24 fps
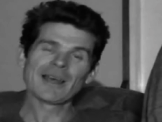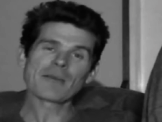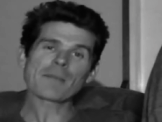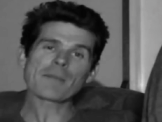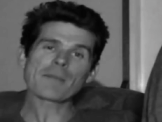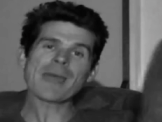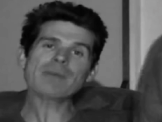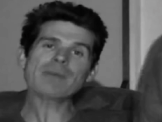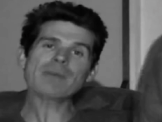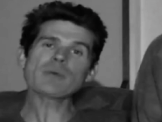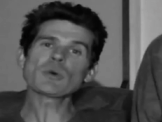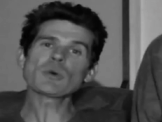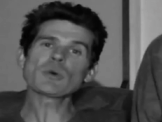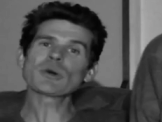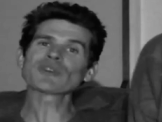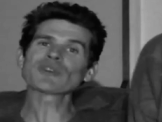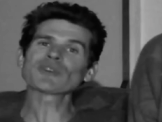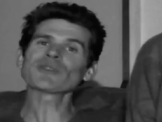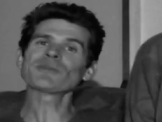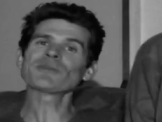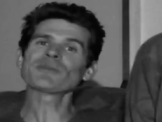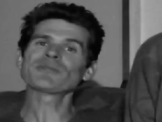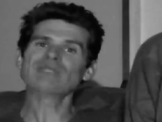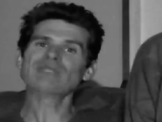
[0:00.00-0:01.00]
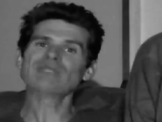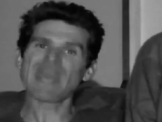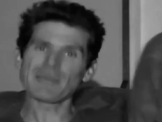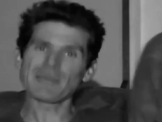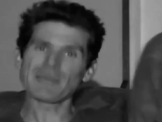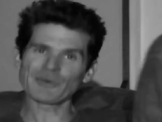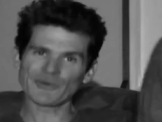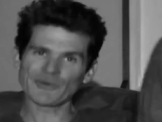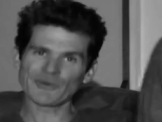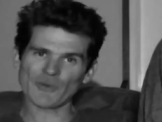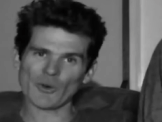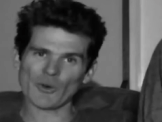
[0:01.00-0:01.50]
maybe we've got some
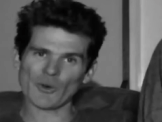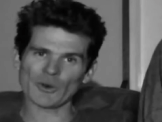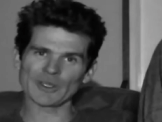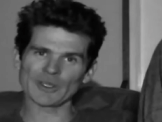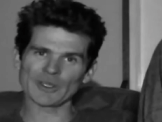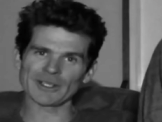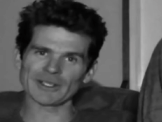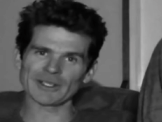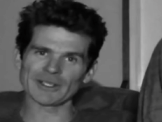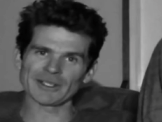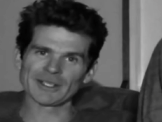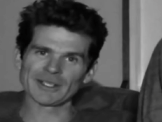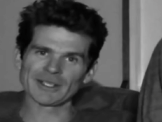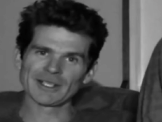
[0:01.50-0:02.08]
tips for you.